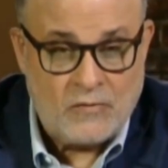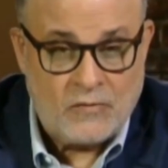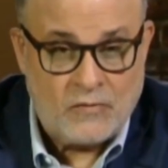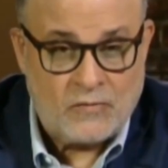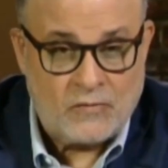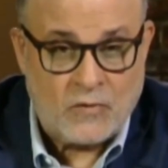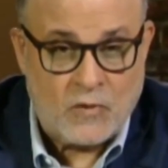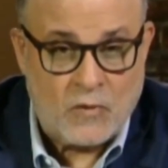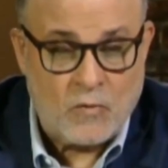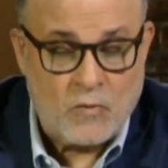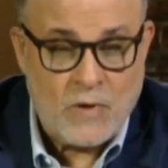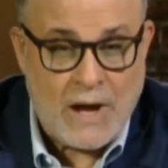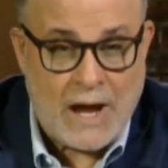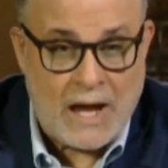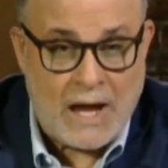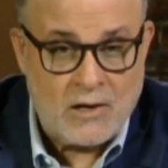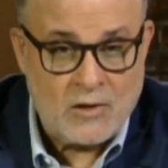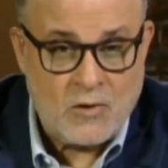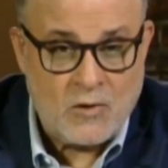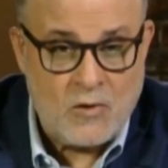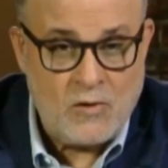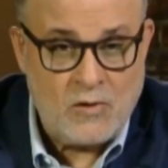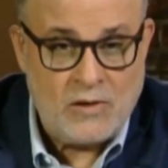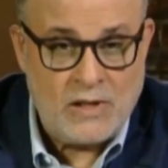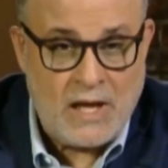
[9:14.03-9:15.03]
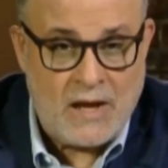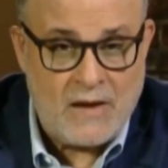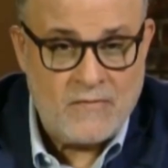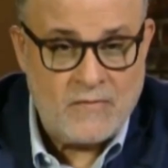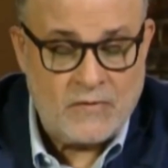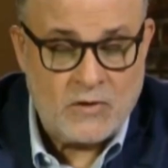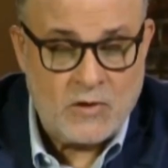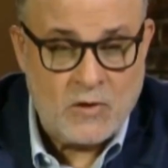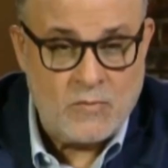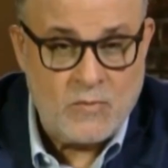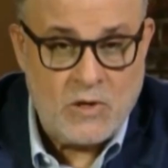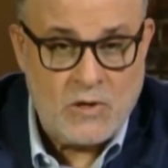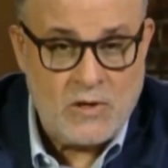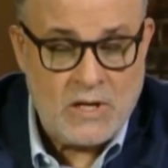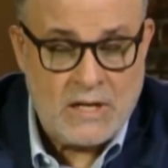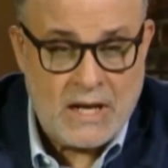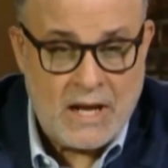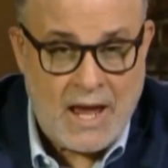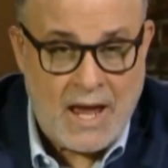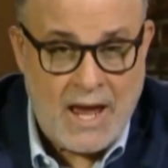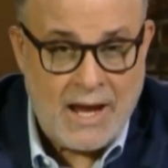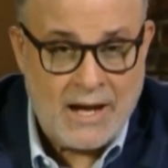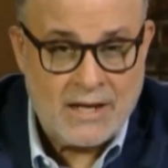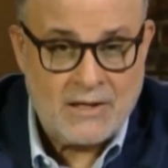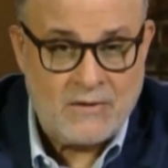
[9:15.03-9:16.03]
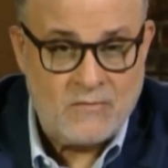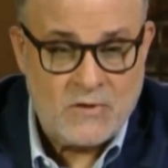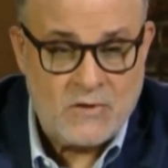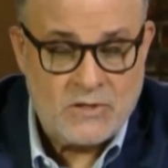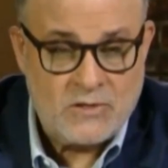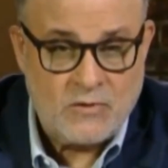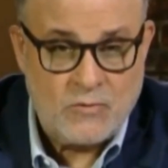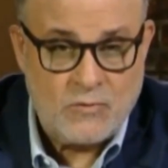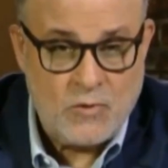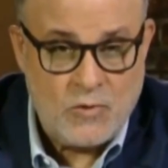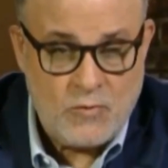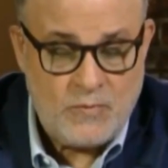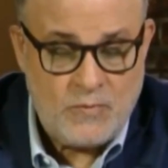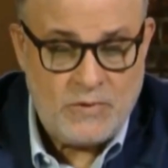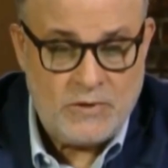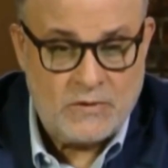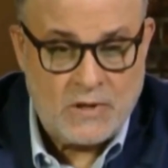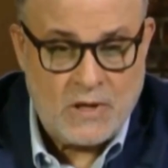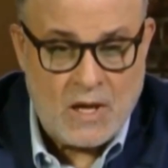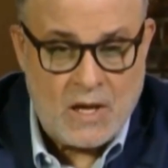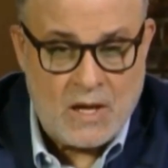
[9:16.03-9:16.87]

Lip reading: for radical left community activist groups.